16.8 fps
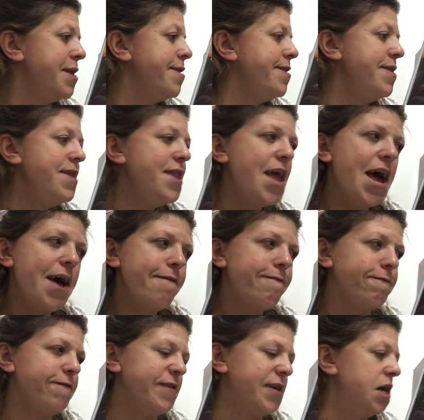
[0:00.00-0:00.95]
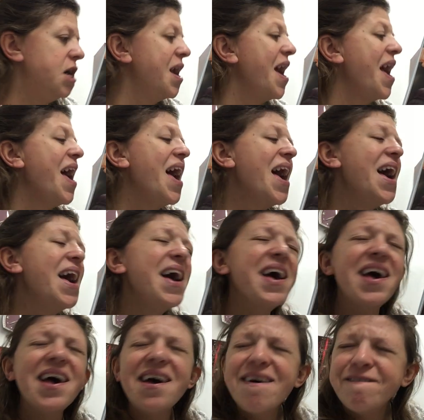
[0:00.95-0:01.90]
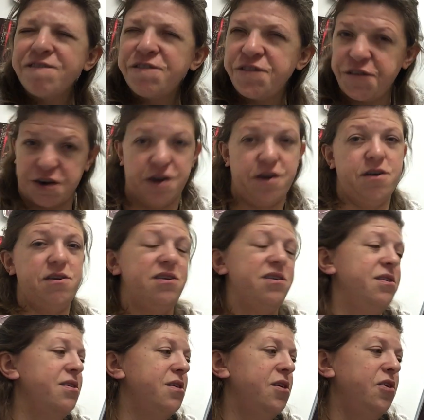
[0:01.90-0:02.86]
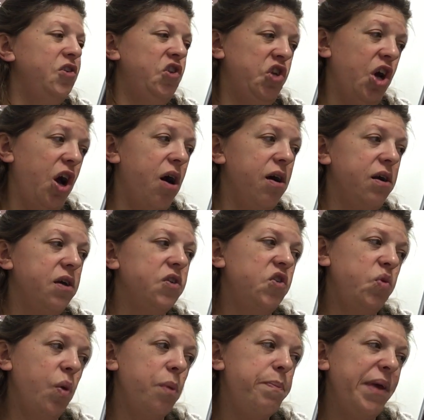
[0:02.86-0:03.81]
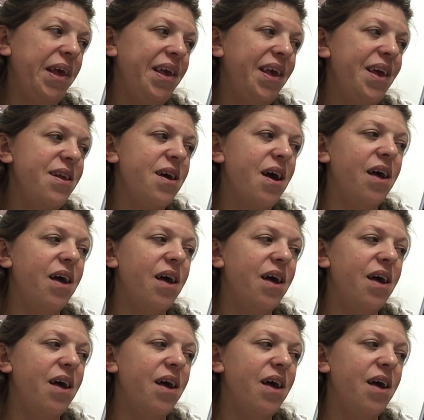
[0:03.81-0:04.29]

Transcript: Never, ever talk to a big kid